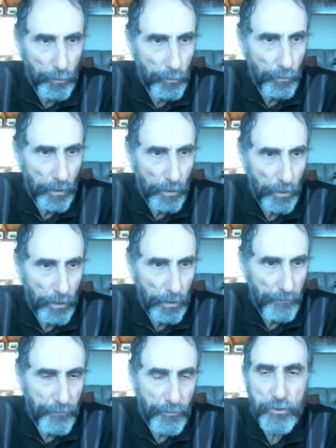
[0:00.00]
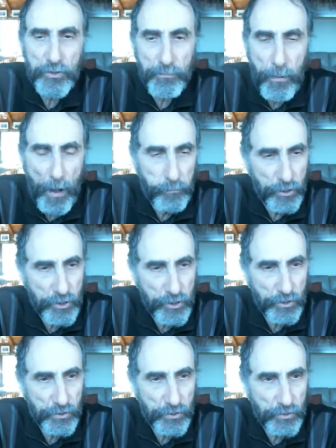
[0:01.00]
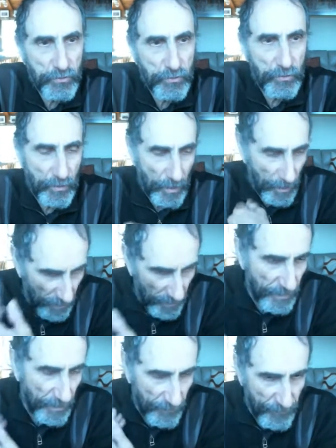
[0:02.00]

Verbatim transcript: who uh, first published uh,